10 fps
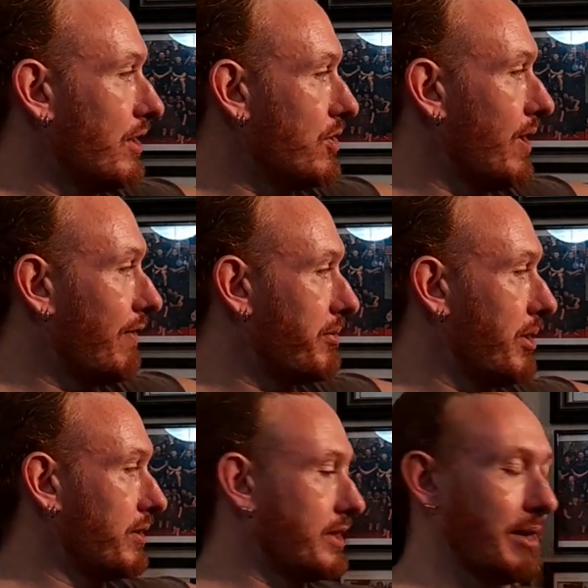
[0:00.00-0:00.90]
You have to be
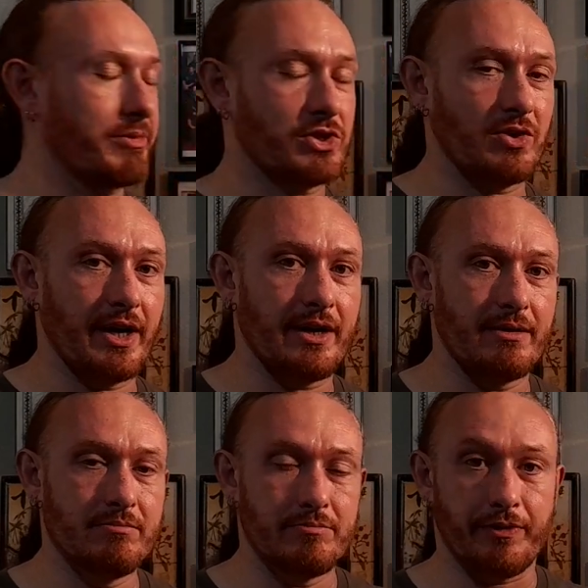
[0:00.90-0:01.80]
able to demonstrate
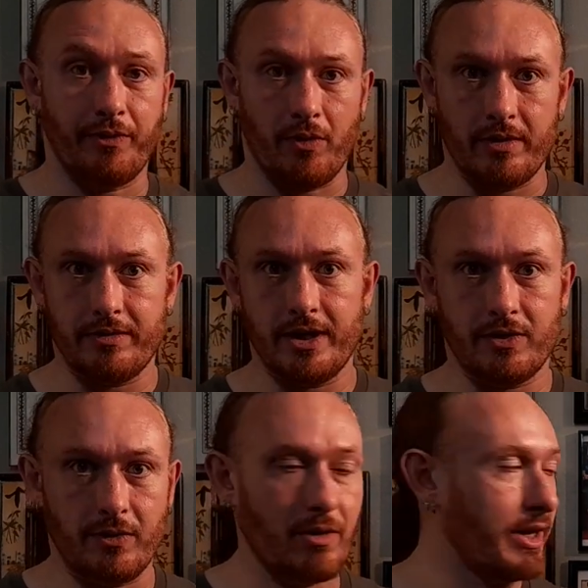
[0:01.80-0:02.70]
before the
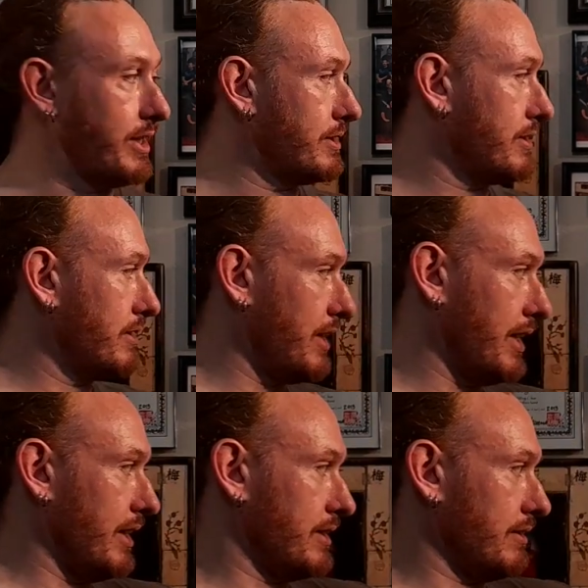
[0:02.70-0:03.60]
authorities
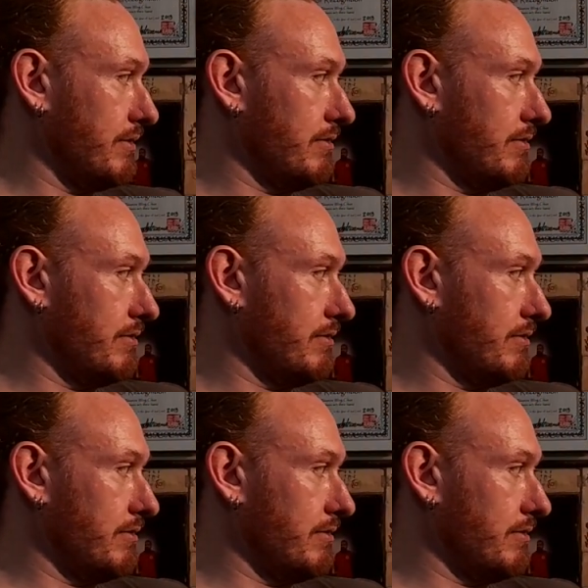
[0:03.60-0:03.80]
that